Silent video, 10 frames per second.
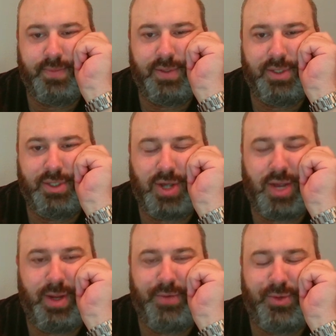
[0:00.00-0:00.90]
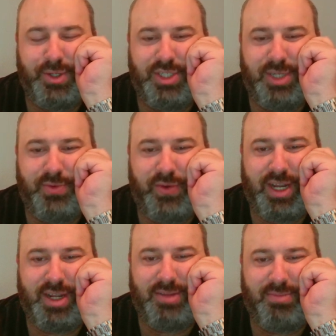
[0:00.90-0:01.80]
So I went for a cheap
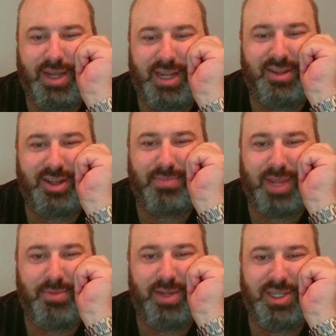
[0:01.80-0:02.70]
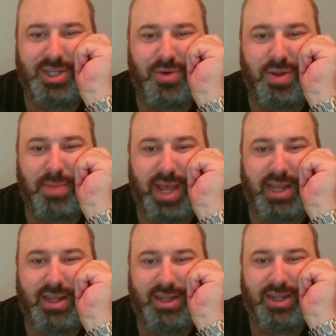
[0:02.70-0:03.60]
trick. I thought maybe he's going
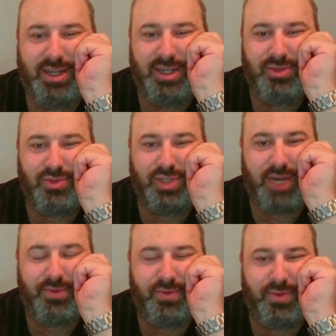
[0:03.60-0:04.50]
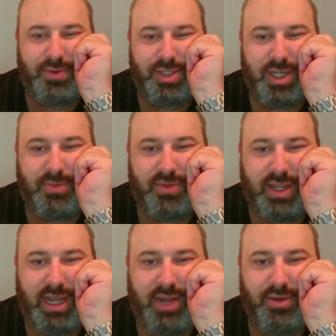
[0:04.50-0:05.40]
back to save the rook or something.
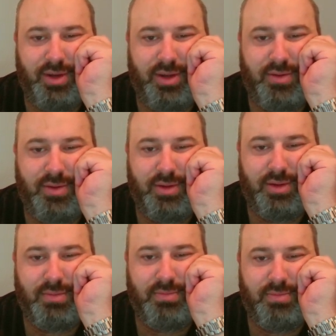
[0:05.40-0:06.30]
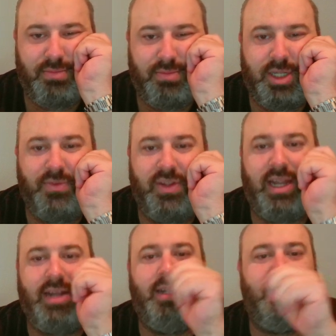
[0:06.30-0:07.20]
I don't know. Something
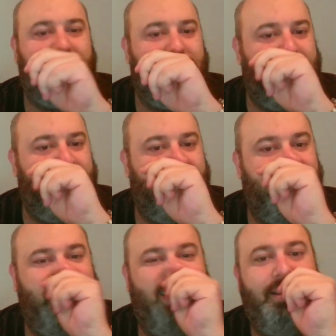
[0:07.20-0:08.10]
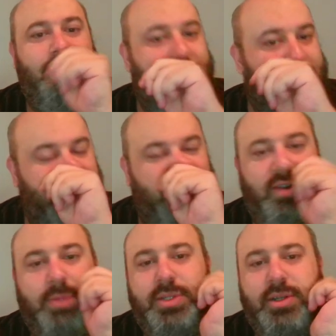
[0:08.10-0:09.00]
like this. And then he
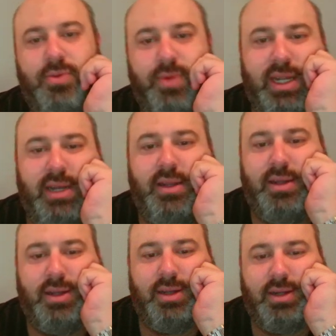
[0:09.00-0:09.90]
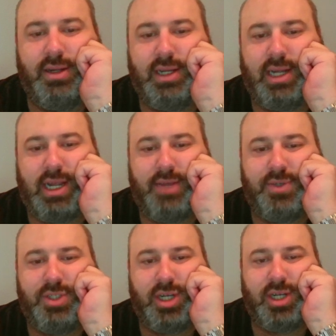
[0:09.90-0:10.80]
drops the queen. And then I have a
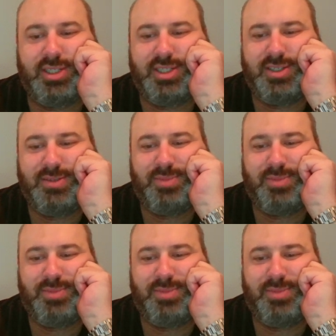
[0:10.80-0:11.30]
chance.